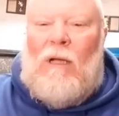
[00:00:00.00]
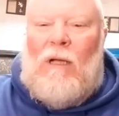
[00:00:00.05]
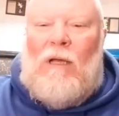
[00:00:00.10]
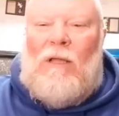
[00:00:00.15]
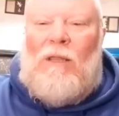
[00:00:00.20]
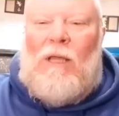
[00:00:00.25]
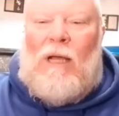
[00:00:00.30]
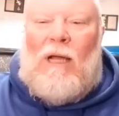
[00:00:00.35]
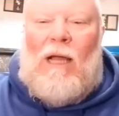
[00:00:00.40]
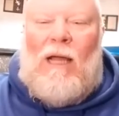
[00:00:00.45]
I
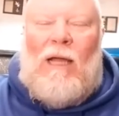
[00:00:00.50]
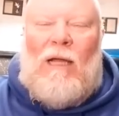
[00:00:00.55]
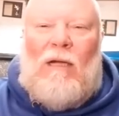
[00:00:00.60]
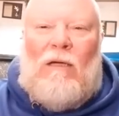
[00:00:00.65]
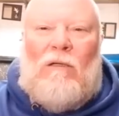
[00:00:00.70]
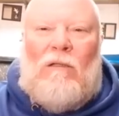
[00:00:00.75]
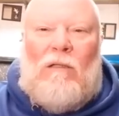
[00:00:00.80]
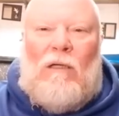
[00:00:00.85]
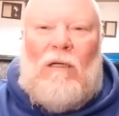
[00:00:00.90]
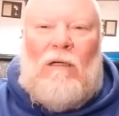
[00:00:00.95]
think I had a,
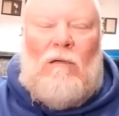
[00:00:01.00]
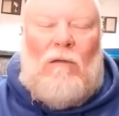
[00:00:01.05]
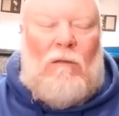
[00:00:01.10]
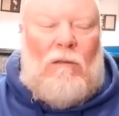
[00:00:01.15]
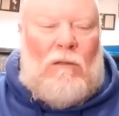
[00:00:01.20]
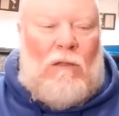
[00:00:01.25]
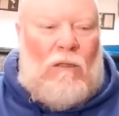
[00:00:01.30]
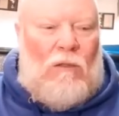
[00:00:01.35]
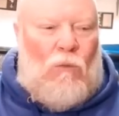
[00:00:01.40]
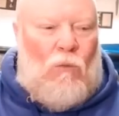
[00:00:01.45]
a
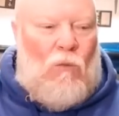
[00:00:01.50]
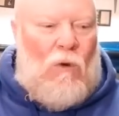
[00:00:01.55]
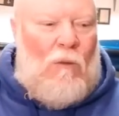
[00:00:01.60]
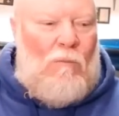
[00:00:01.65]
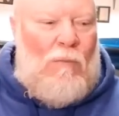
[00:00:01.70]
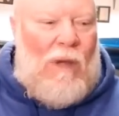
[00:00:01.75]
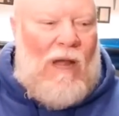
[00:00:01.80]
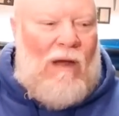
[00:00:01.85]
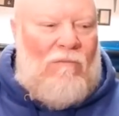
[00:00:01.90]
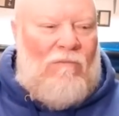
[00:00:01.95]
little one
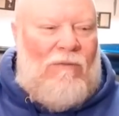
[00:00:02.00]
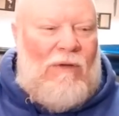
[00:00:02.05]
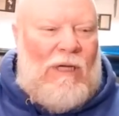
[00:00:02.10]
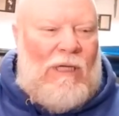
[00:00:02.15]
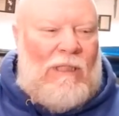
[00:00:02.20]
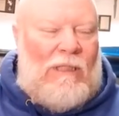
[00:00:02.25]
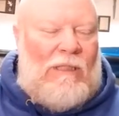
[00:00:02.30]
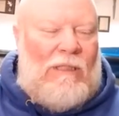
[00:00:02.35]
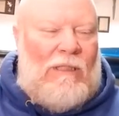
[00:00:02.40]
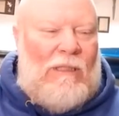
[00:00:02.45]
pound
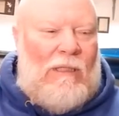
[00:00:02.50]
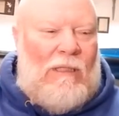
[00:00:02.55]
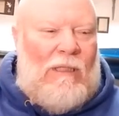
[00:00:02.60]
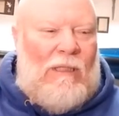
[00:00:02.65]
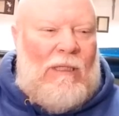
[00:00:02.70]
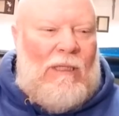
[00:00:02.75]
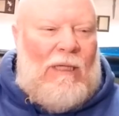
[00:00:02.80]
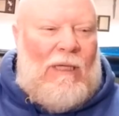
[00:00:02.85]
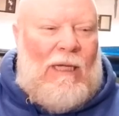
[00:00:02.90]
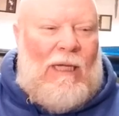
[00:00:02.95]
fish
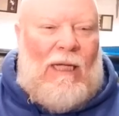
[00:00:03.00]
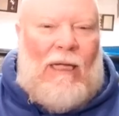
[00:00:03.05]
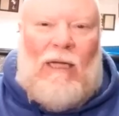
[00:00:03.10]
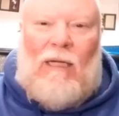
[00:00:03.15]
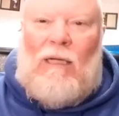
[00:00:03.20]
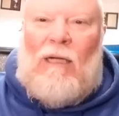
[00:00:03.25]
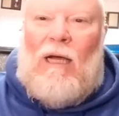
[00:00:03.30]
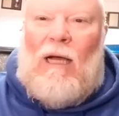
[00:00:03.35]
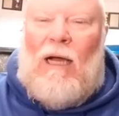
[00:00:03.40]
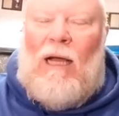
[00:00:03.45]

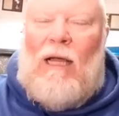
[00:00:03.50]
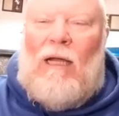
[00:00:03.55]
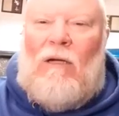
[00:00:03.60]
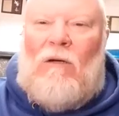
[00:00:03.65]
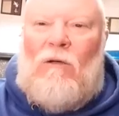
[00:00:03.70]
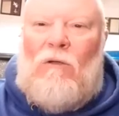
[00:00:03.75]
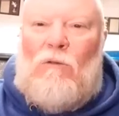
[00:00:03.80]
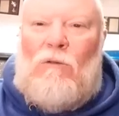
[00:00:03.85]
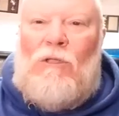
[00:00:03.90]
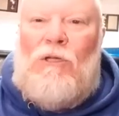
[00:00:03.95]
and I had a
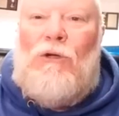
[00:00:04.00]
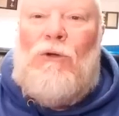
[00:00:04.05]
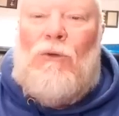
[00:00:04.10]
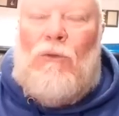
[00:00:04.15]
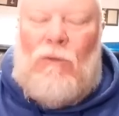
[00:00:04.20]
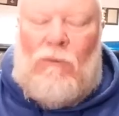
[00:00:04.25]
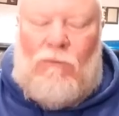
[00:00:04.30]
little two.